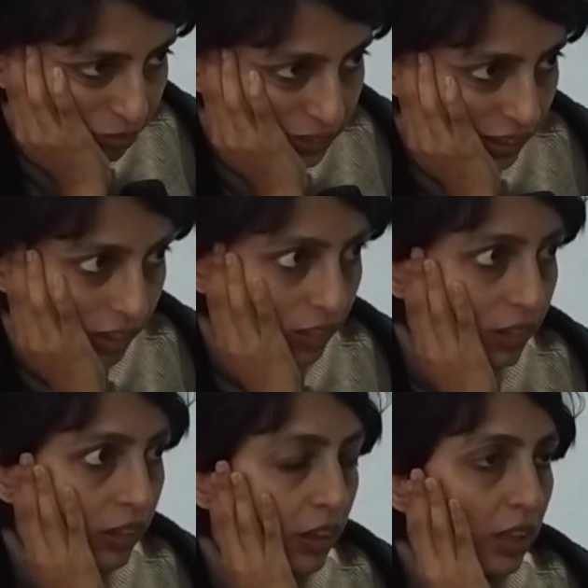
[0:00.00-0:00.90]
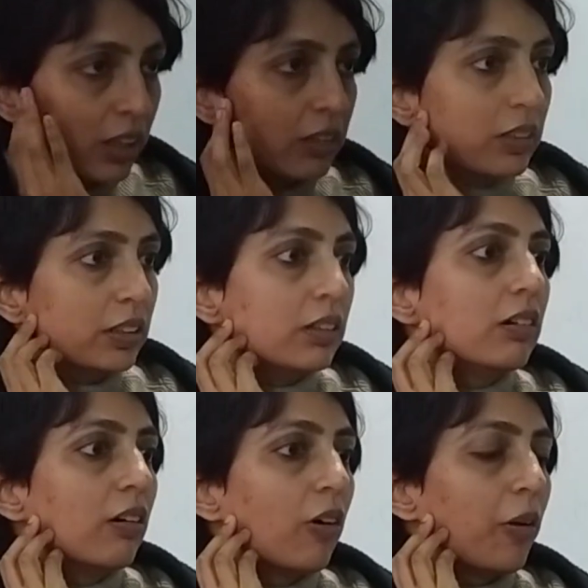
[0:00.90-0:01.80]
of this
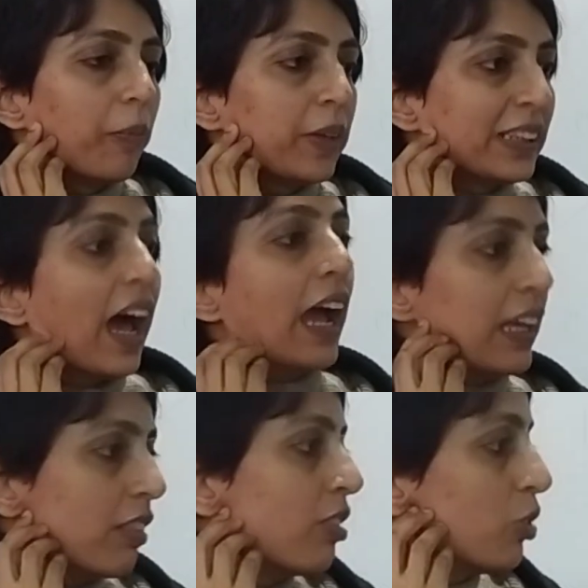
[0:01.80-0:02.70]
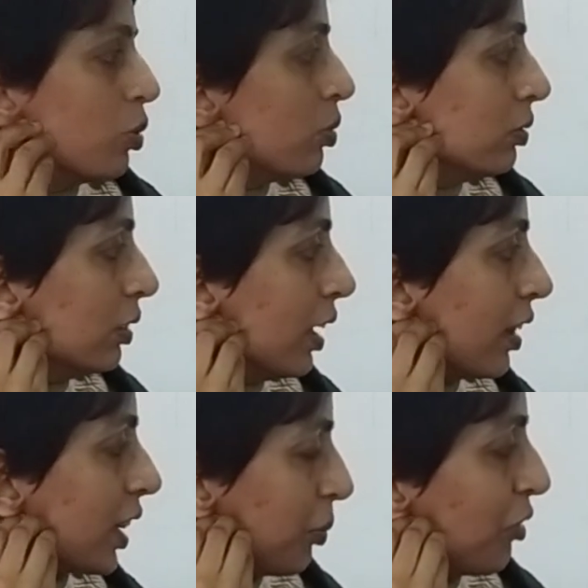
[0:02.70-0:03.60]
ties to
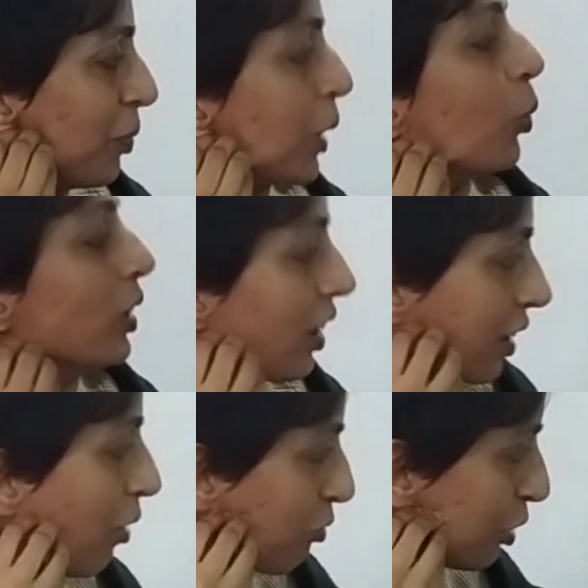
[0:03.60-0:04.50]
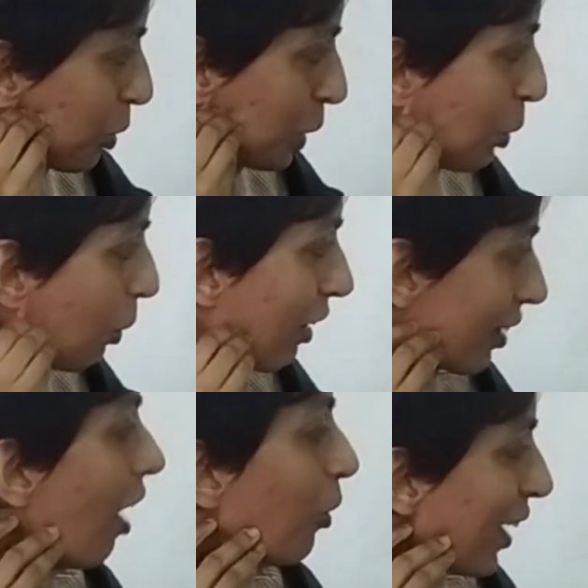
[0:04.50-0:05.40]
some of my own discomfort with the work
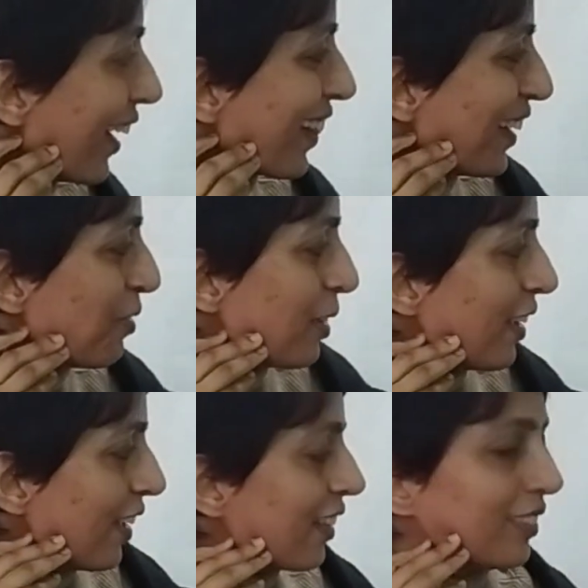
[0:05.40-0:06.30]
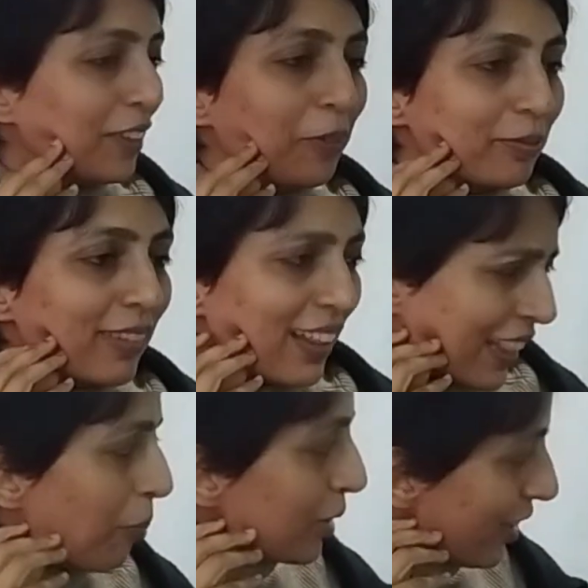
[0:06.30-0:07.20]
now, right? As in,
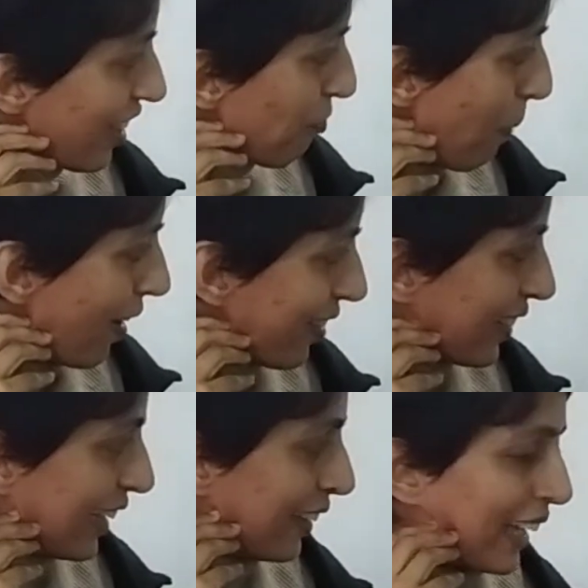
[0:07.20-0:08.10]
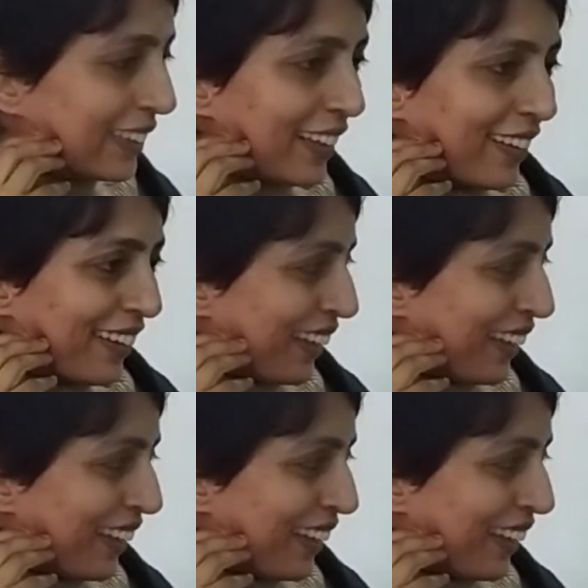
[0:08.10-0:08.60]
some years have passed. I mean, I think